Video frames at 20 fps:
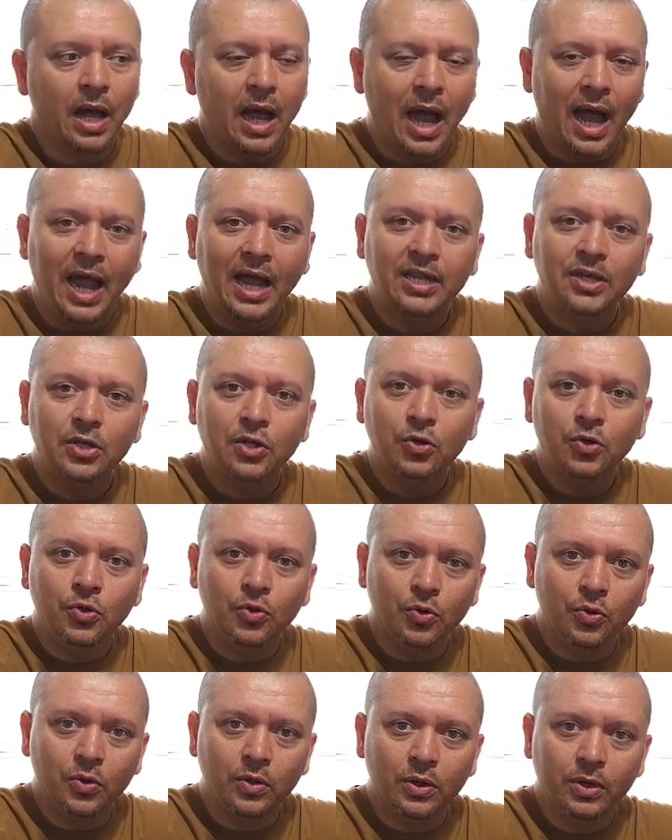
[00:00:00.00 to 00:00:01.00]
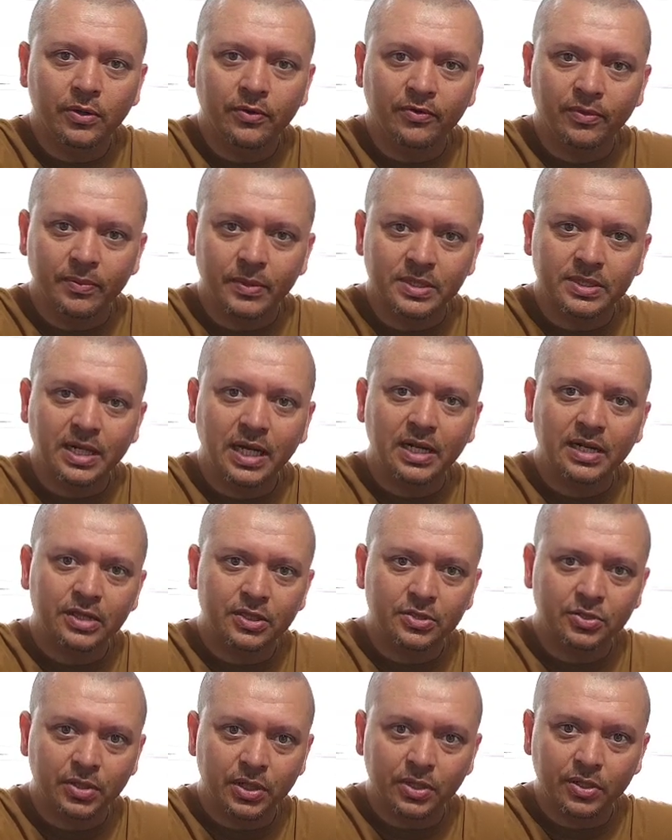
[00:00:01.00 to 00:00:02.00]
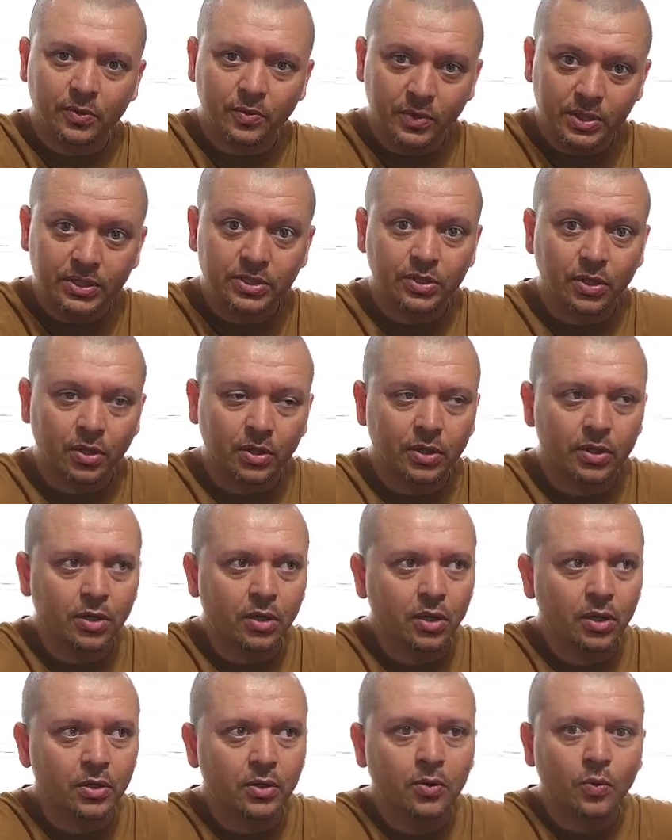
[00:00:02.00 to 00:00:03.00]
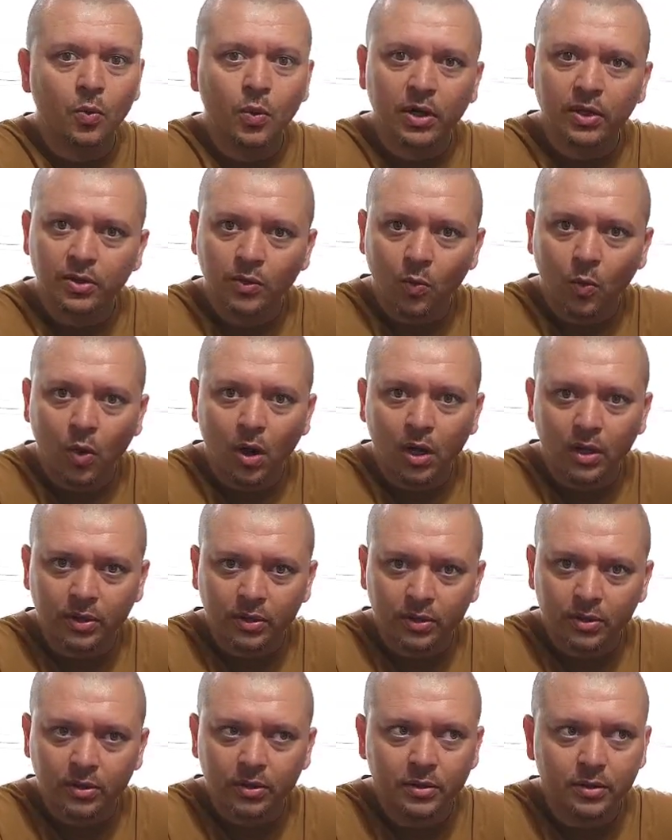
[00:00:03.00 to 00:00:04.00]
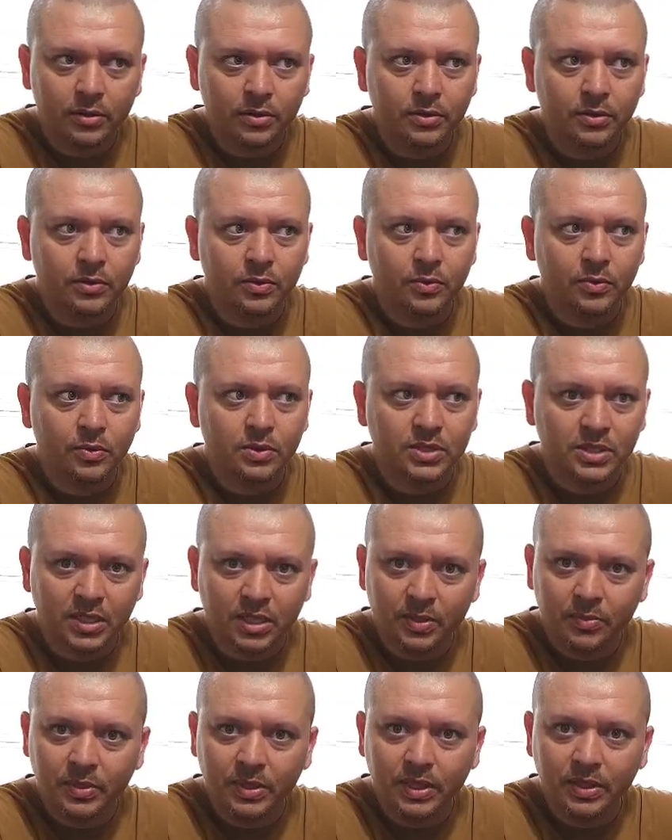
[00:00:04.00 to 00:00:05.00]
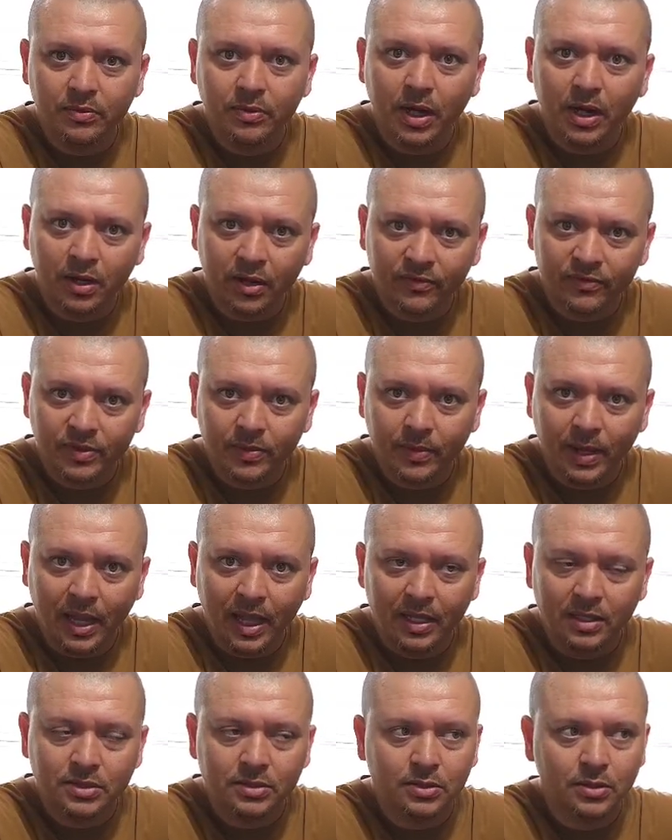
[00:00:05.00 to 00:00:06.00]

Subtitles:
I knew from the side of the trail that we started on where the water was going to be right off the bat.